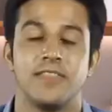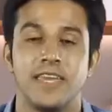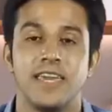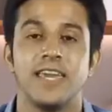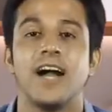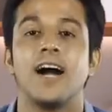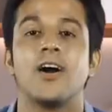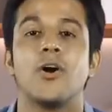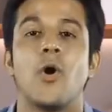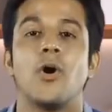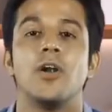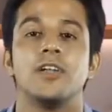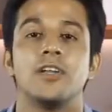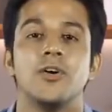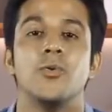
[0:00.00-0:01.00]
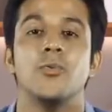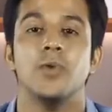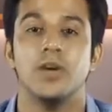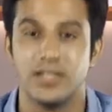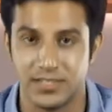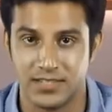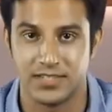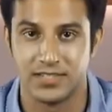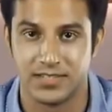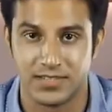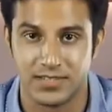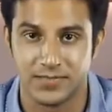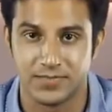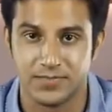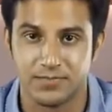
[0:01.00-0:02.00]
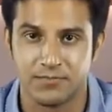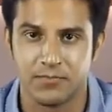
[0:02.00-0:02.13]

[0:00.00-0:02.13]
They are called vertices.